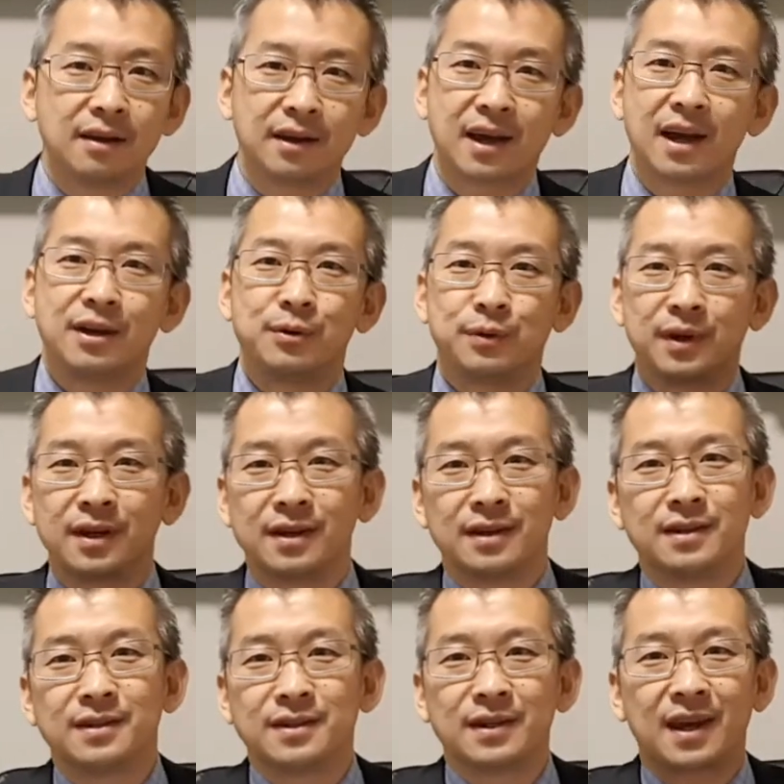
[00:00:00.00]
You can't do
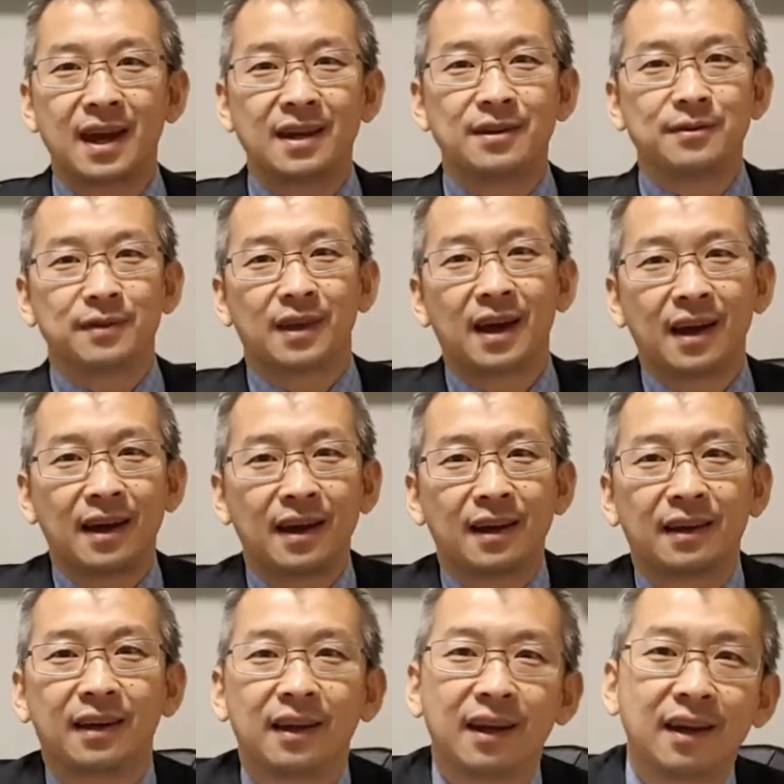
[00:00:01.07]
this, you can't do
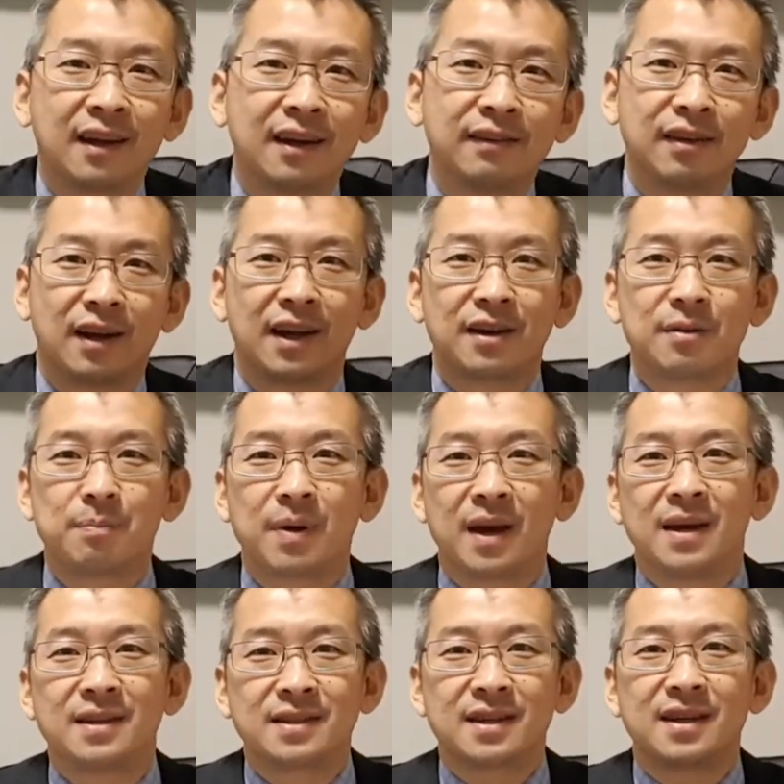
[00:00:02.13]
that. If the lender
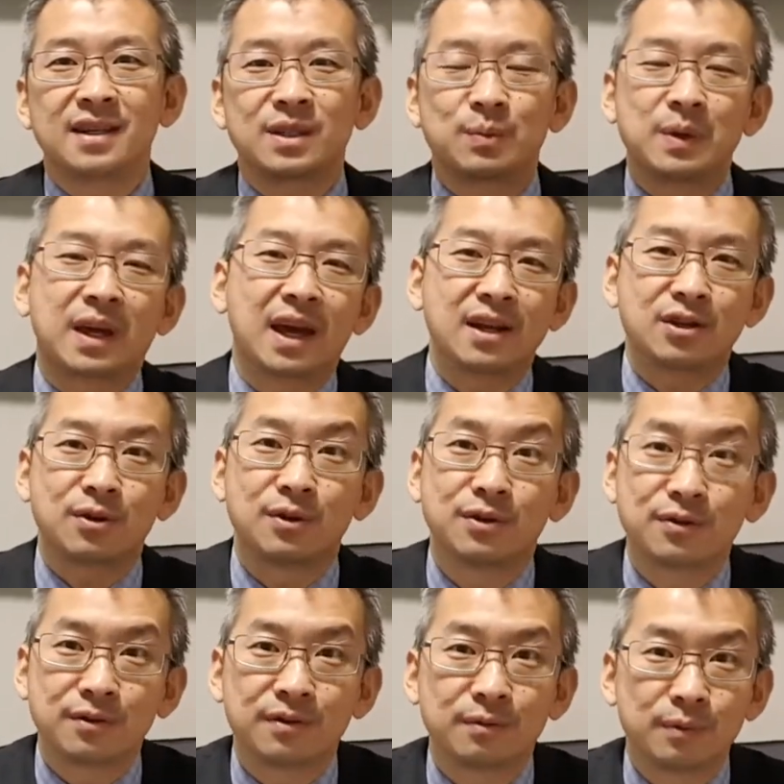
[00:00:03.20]
pays us, we can't
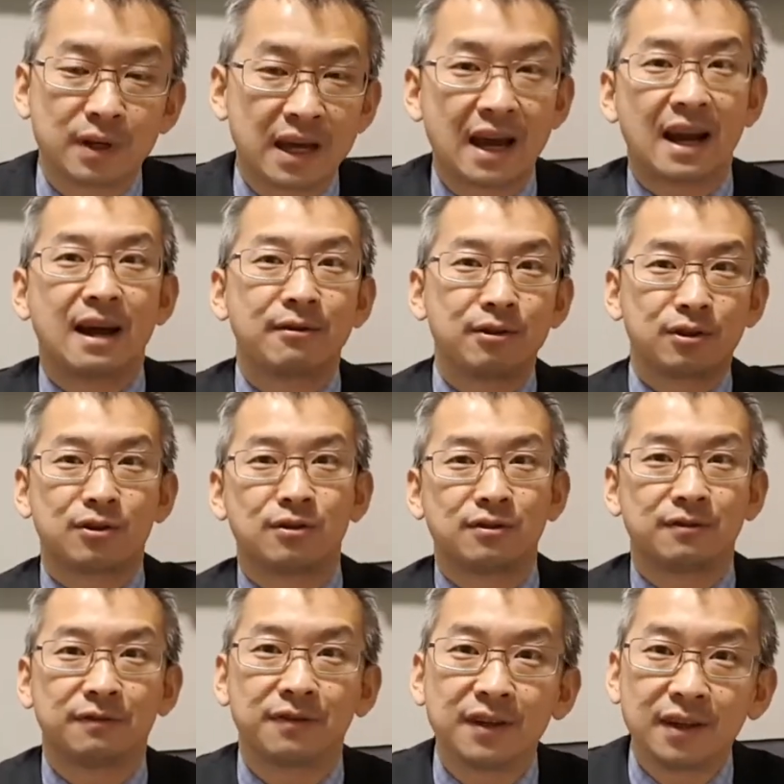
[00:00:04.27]
charge you, we can't allow you to
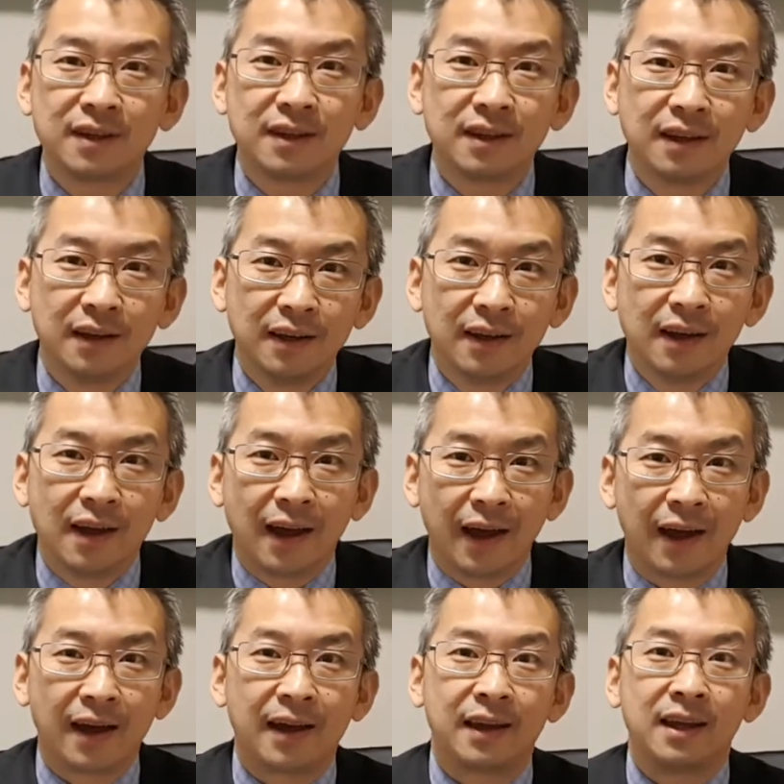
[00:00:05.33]
charge a fee.
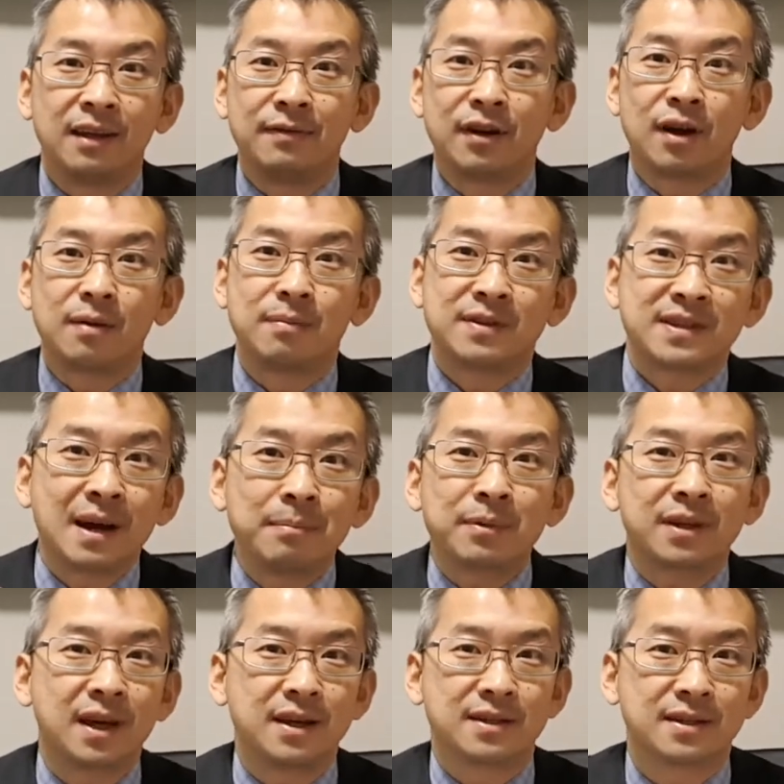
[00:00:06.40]
Even in
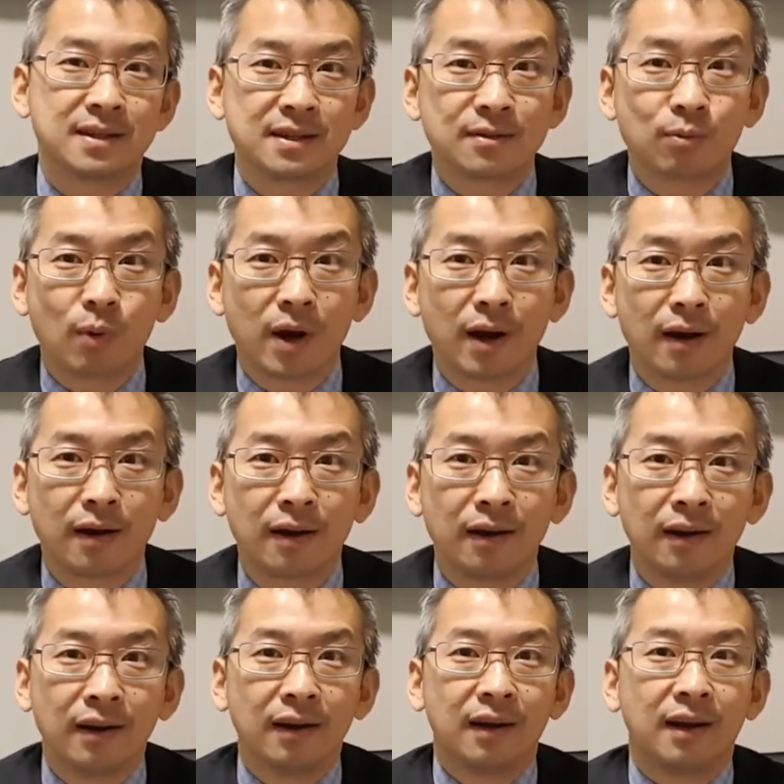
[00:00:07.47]
some cases
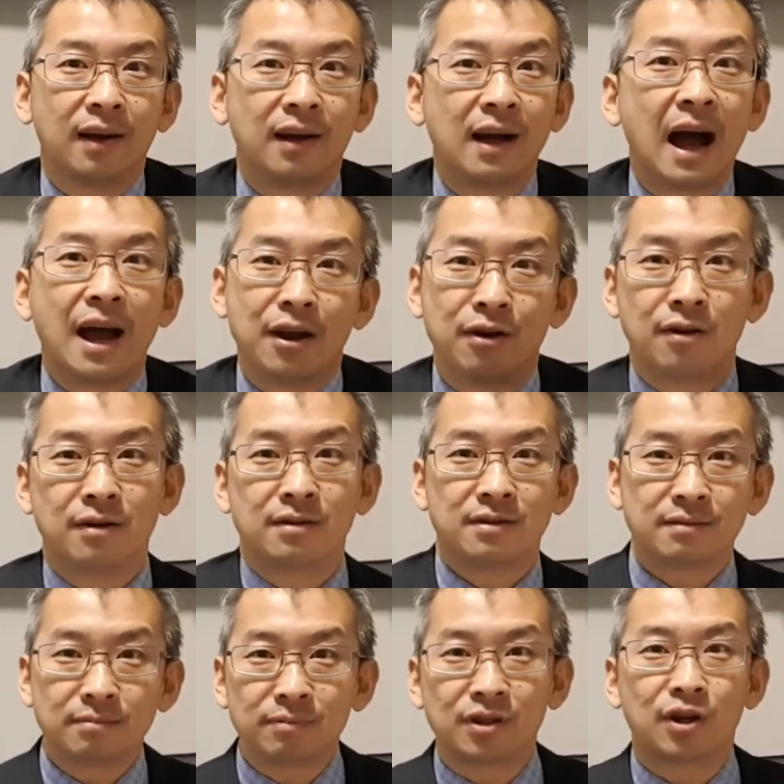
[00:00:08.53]
where I
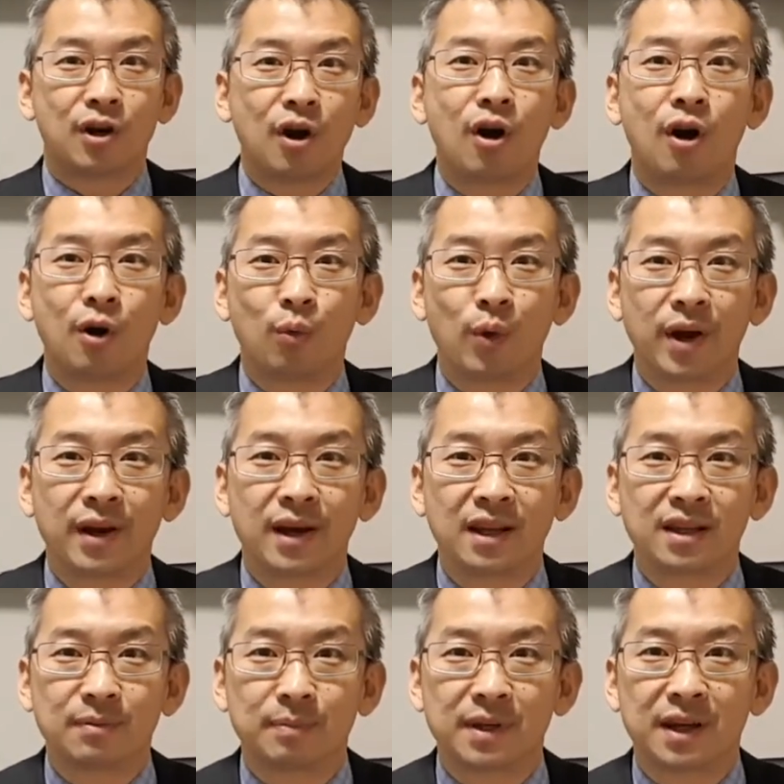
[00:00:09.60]
learned that the hard way
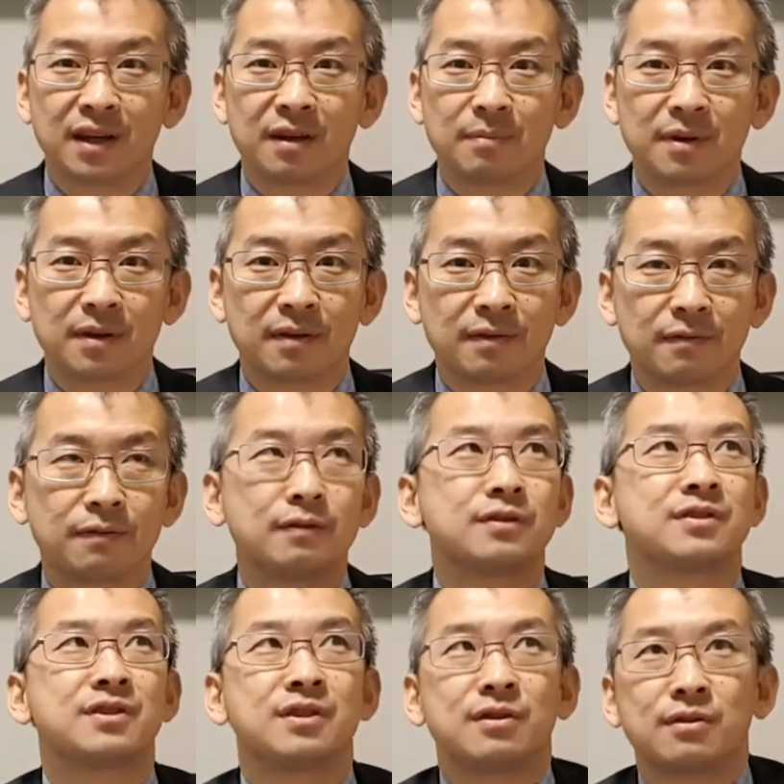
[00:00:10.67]
at the beginning of my
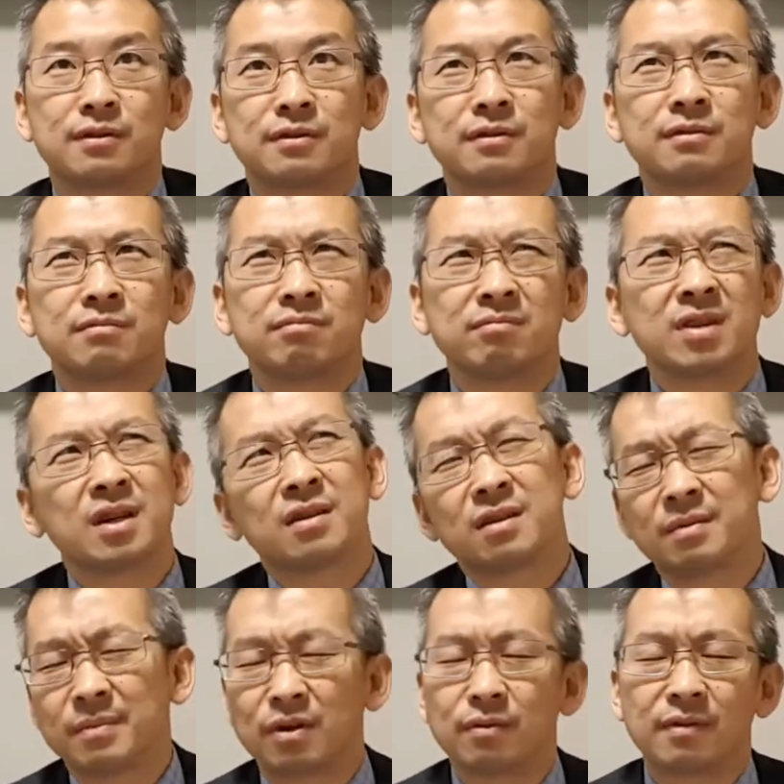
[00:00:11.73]
first year, yeah, a
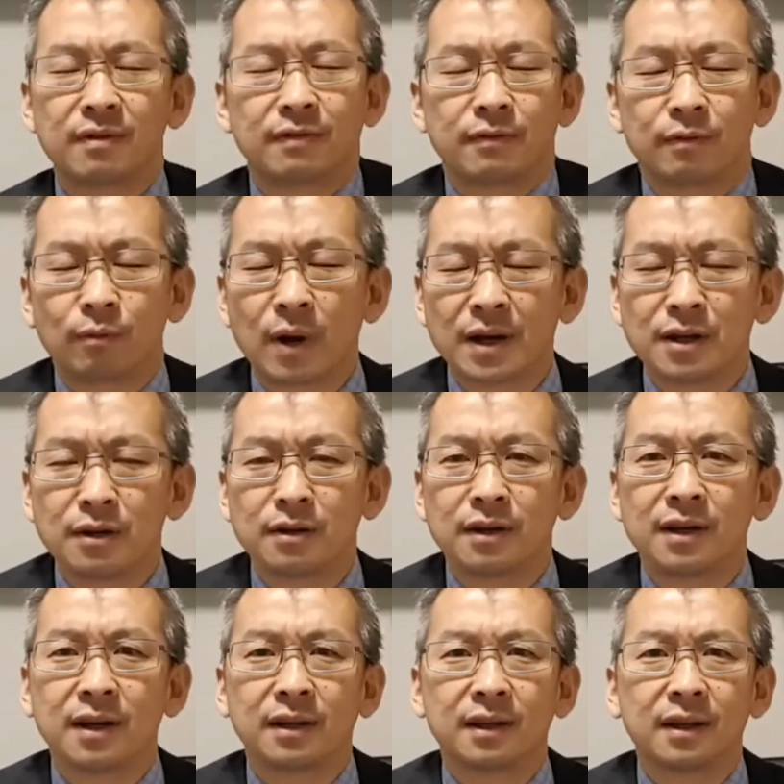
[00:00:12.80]
little bit over 1
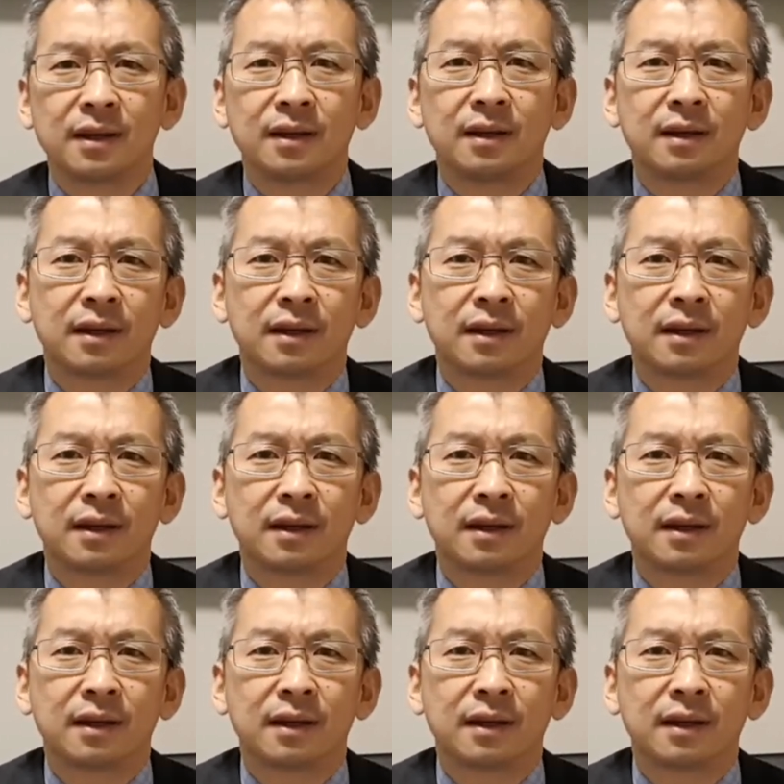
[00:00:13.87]
year at,